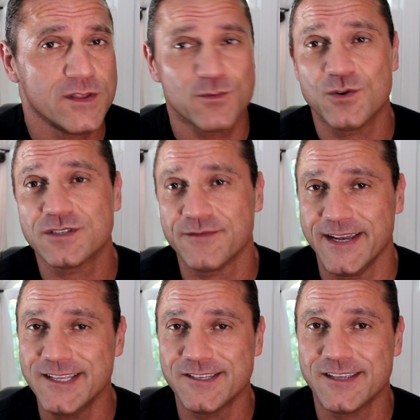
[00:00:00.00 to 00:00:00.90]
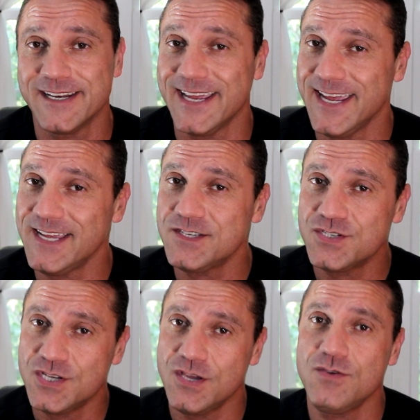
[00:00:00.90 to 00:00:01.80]
one of the roles of insulin
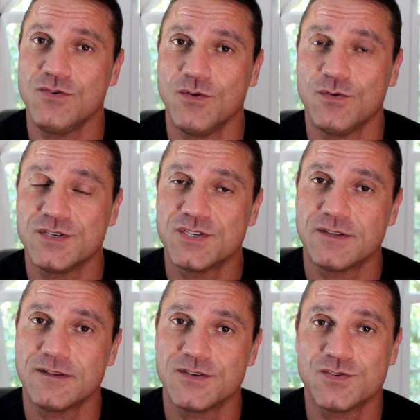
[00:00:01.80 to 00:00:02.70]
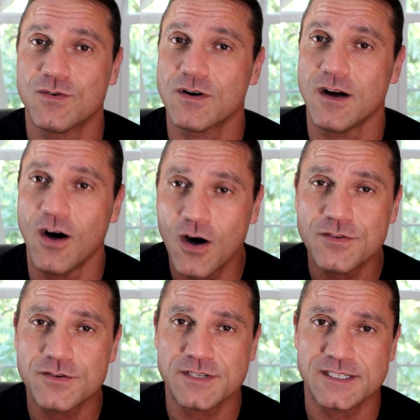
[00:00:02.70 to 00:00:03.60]
is to store
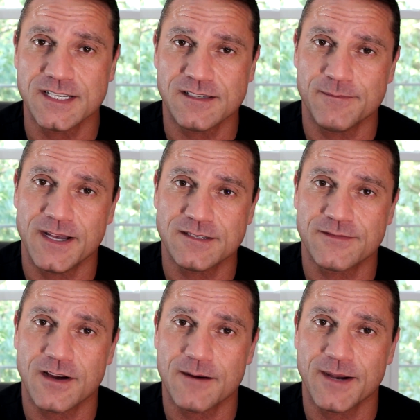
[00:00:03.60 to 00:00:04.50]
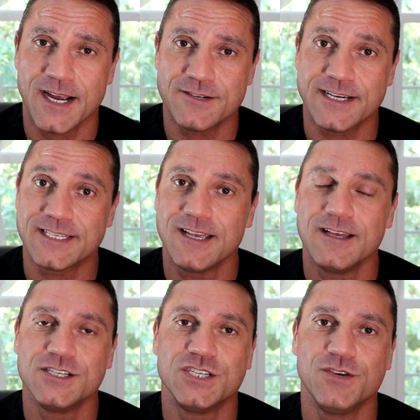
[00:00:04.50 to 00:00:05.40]
all those excessive amounts of carbohydrates
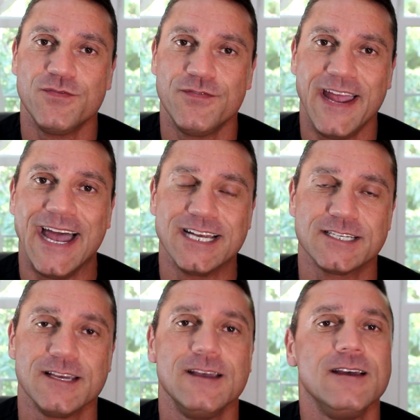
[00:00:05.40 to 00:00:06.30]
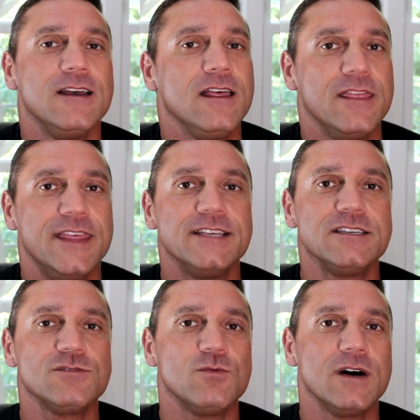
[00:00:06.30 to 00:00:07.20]
to fat.
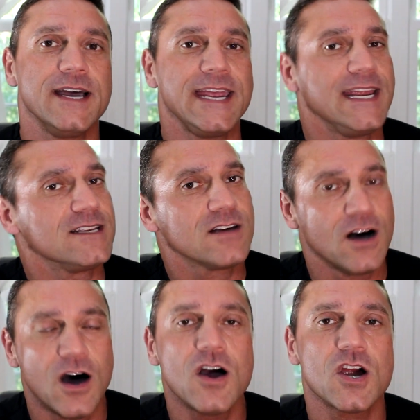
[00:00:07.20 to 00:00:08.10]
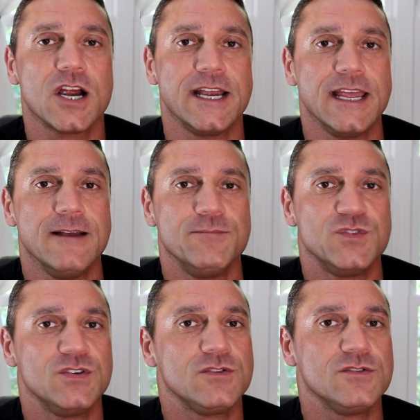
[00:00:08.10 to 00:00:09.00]
This is why it is hard
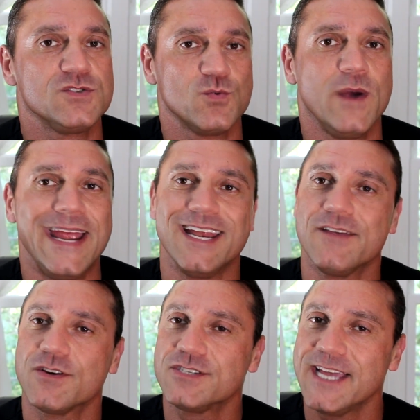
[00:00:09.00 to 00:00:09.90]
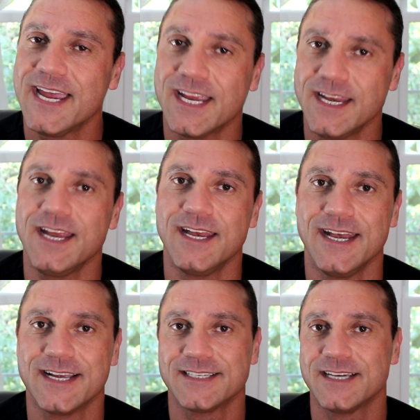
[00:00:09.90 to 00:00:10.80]
to lose weight if you're taking in
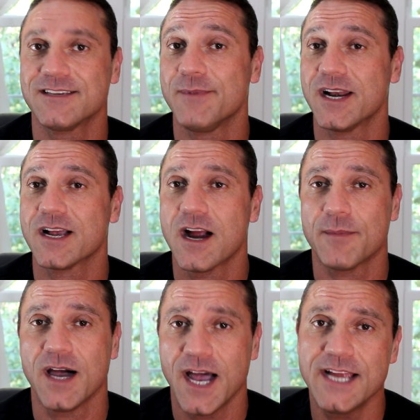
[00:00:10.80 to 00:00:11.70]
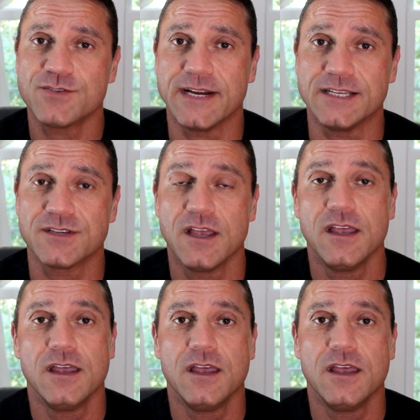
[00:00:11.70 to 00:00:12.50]
an excessive amount of carbohydrates.